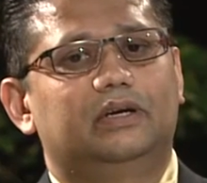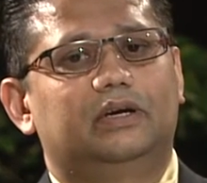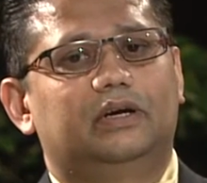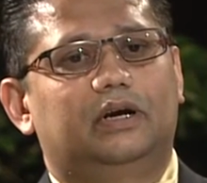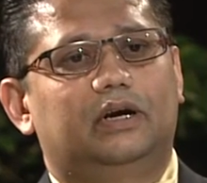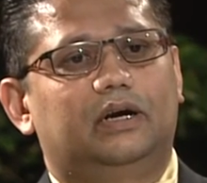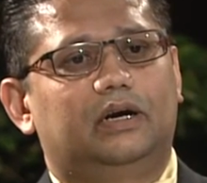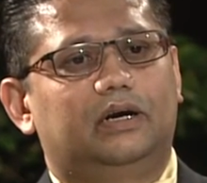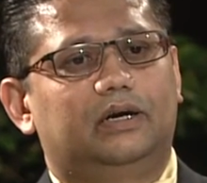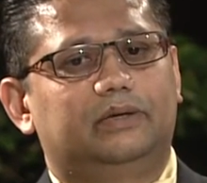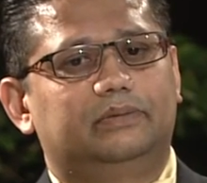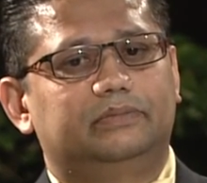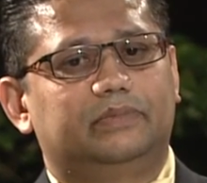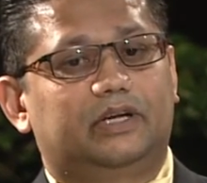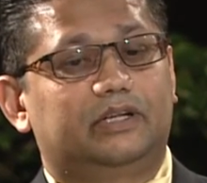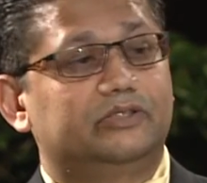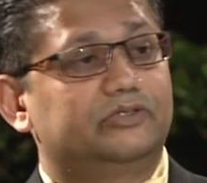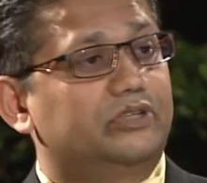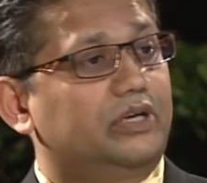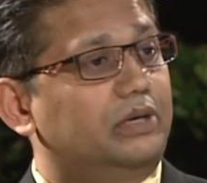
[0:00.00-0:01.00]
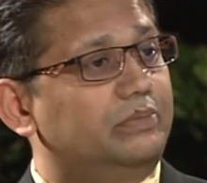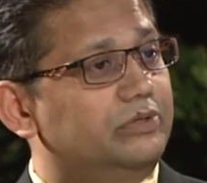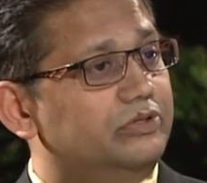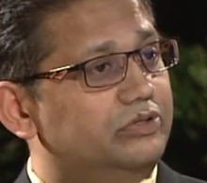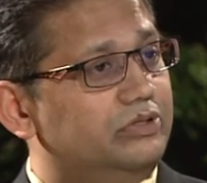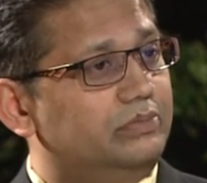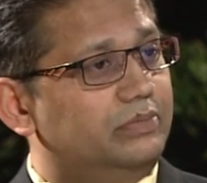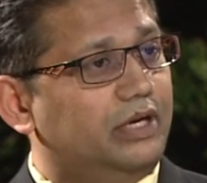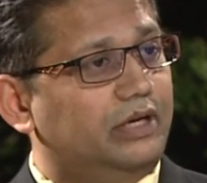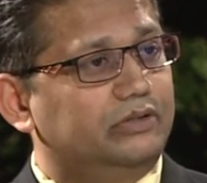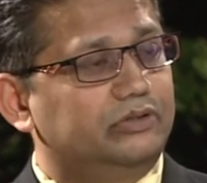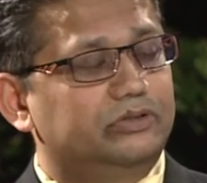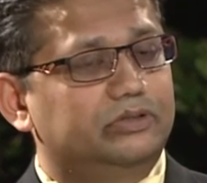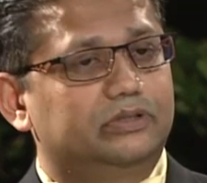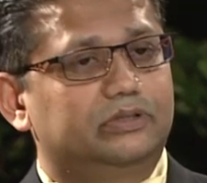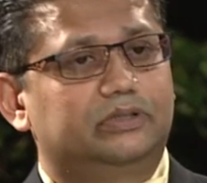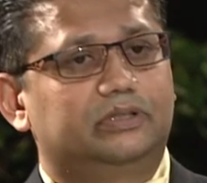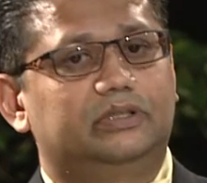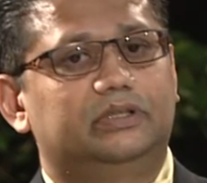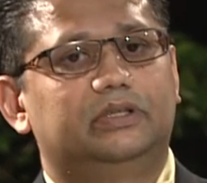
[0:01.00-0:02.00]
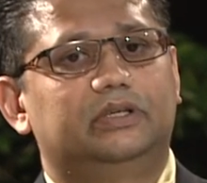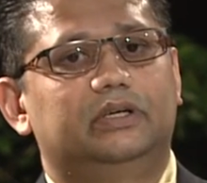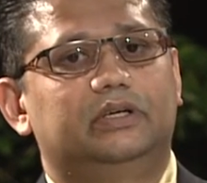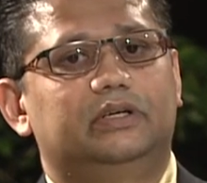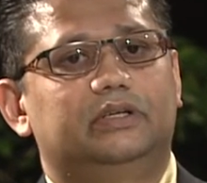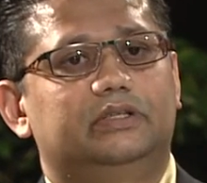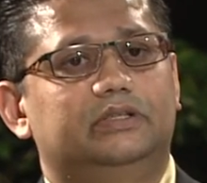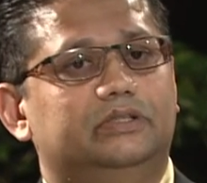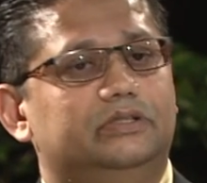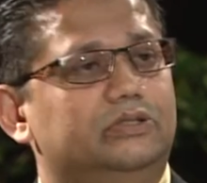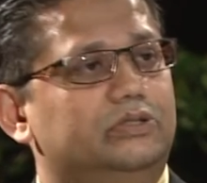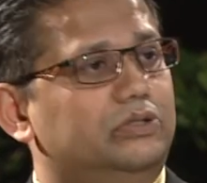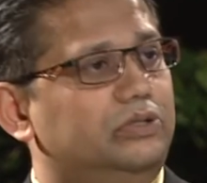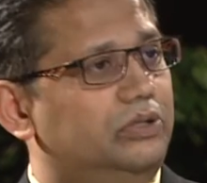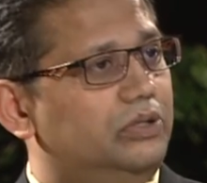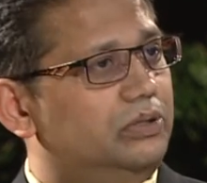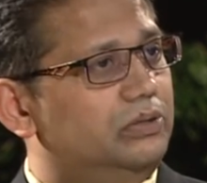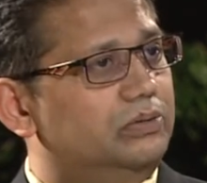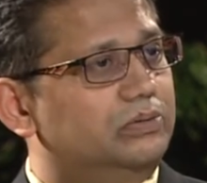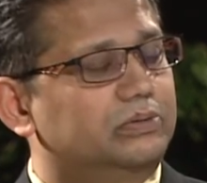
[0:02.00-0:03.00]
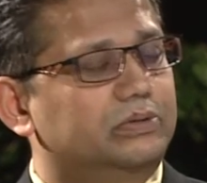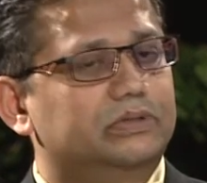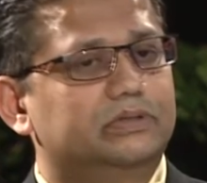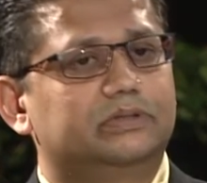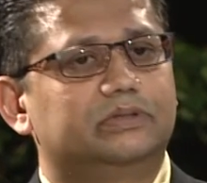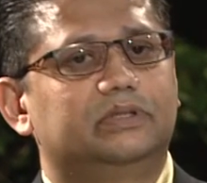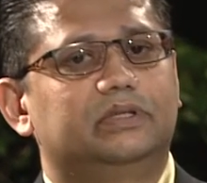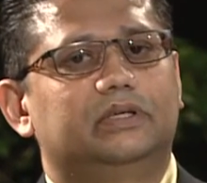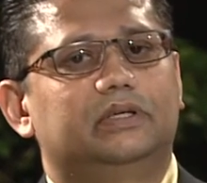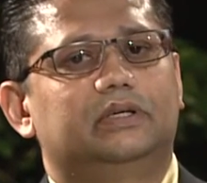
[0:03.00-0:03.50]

Alzheimer's dementia, strokes,